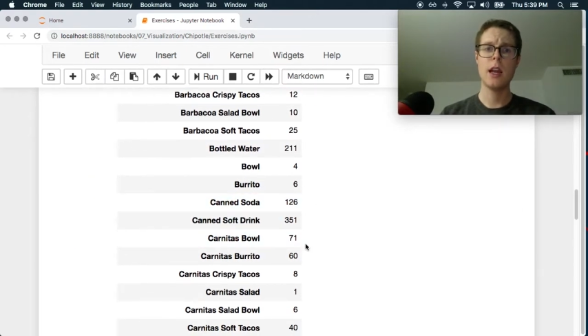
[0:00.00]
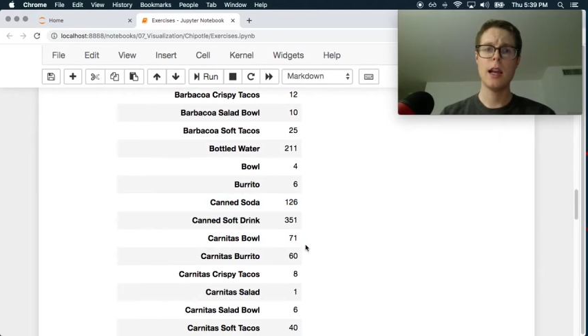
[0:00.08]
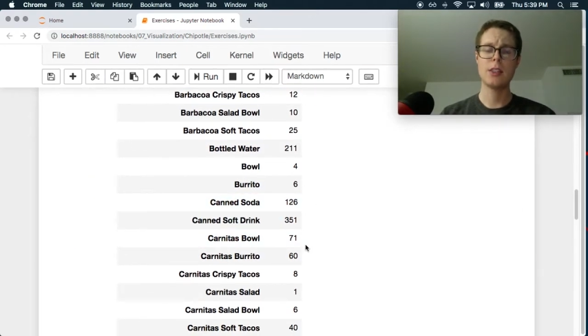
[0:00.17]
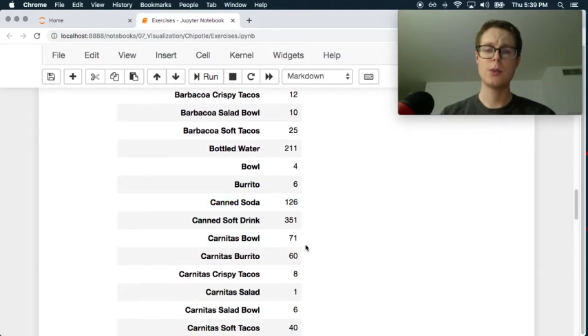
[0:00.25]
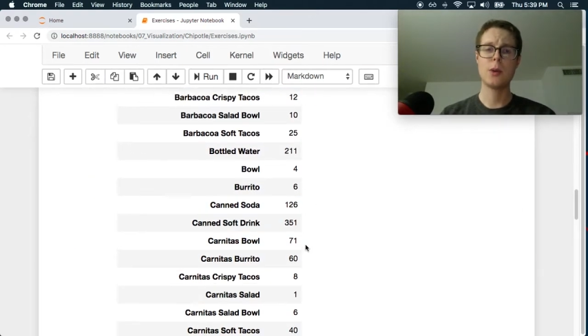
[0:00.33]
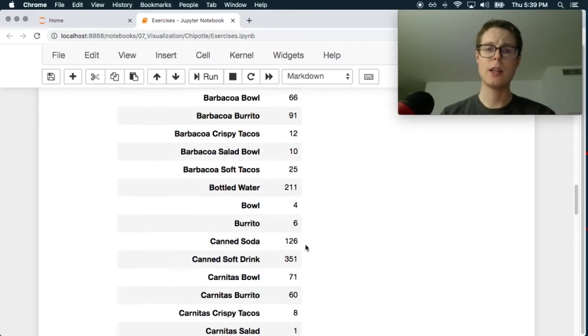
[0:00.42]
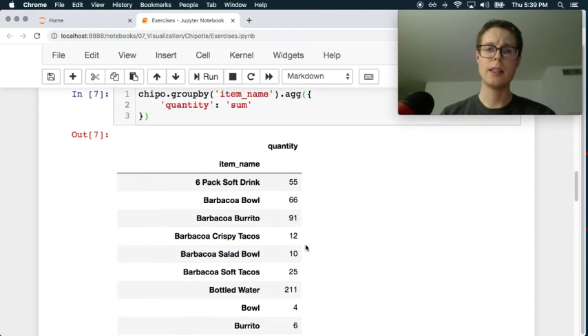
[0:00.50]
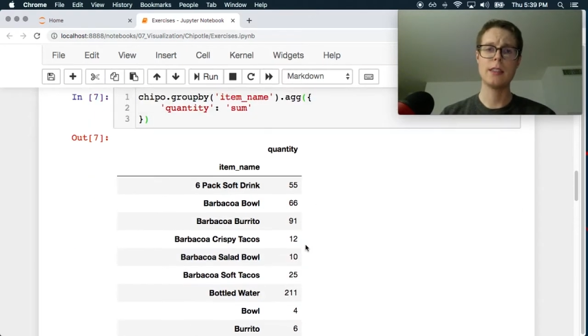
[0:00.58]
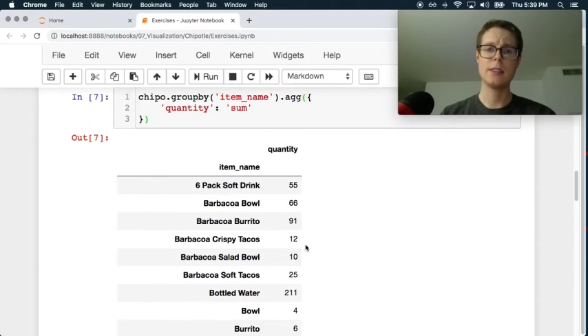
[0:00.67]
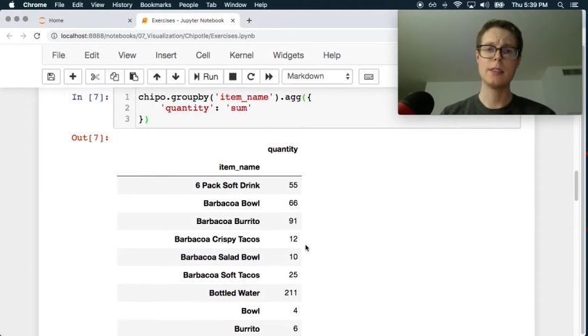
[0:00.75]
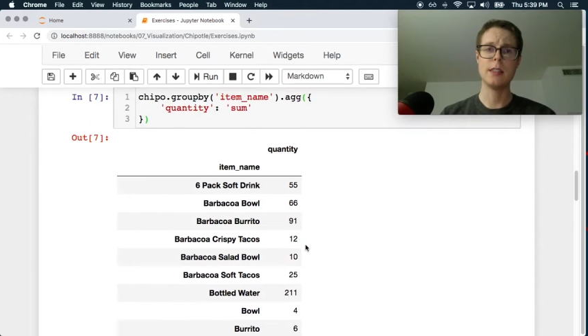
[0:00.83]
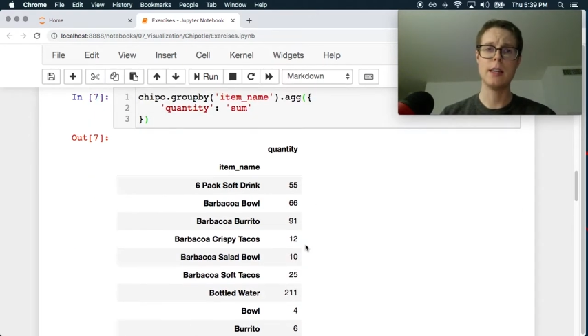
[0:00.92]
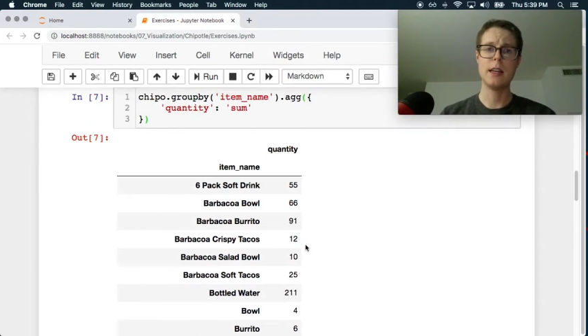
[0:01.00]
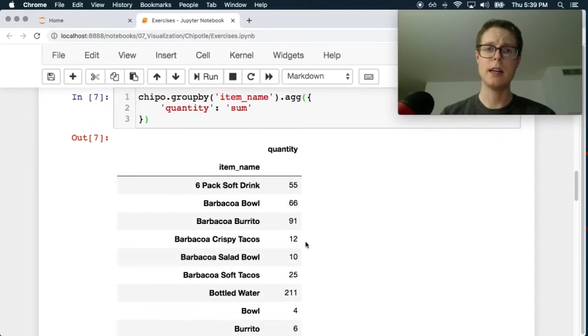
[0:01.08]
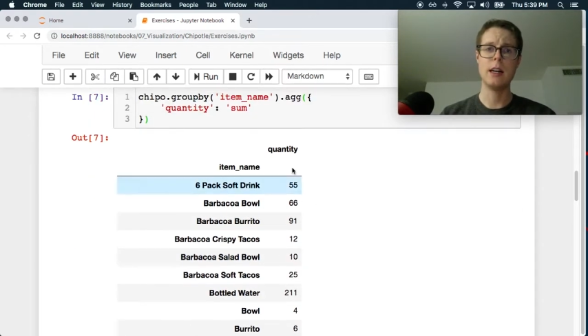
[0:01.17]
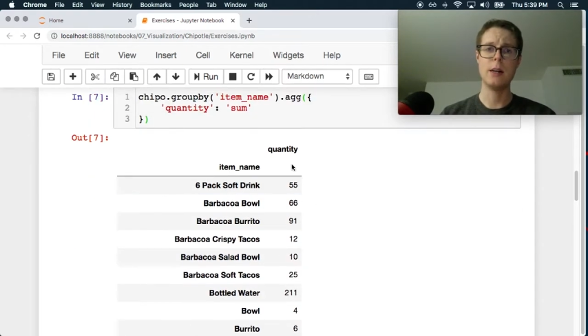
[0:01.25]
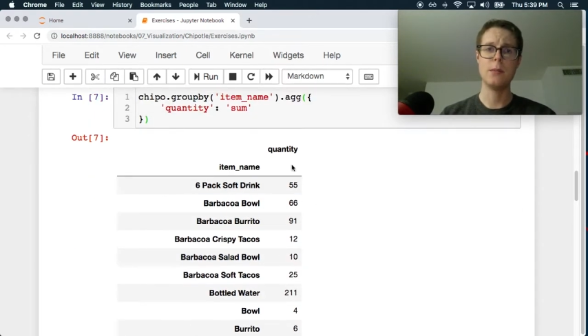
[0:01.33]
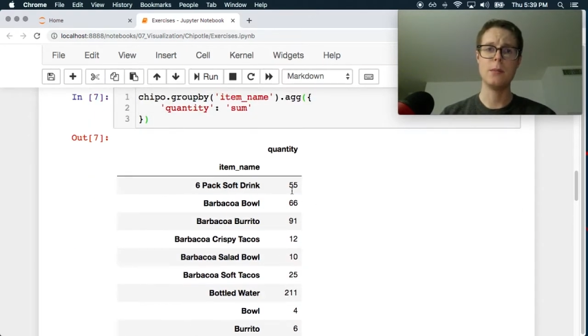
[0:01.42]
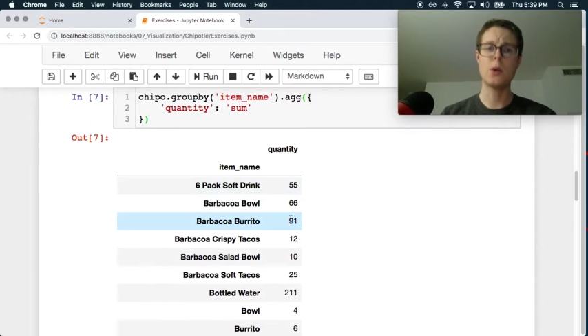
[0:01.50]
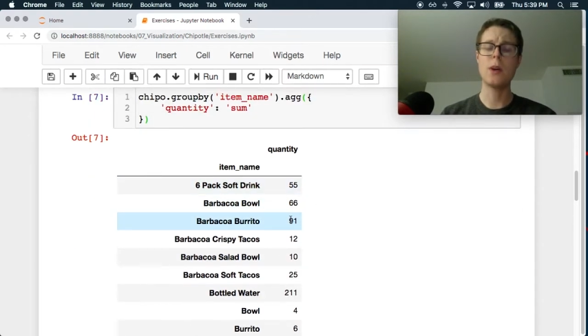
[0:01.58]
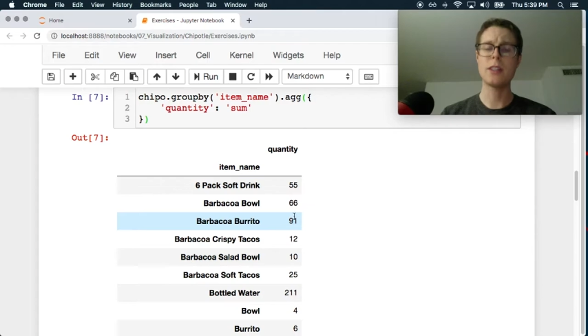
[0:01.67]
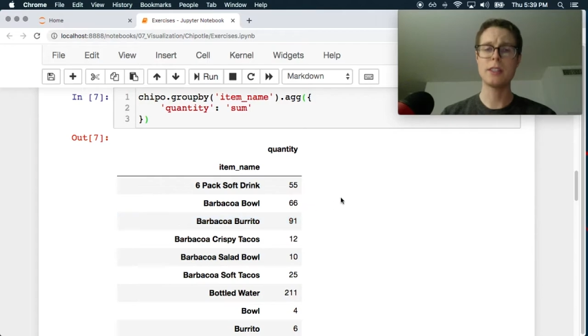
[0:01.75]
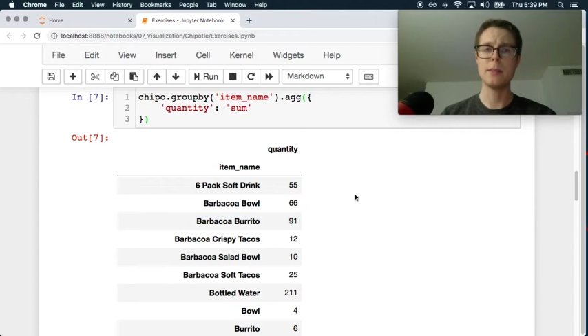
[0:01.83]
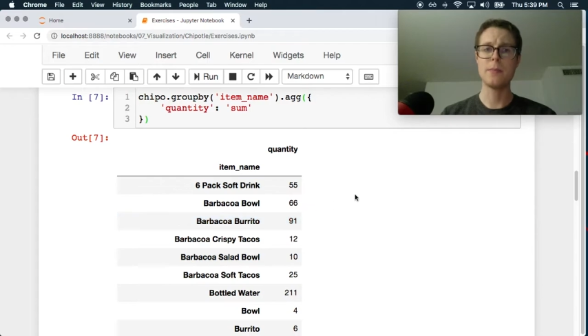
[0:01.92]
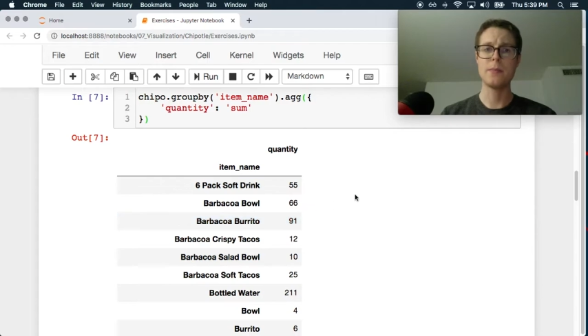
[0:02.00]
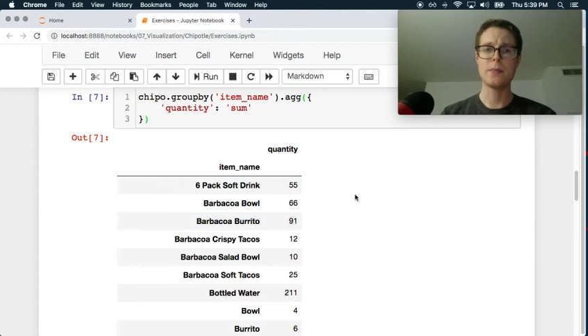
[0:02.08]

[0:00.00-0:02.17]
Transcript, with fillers: as well as um, the quantity.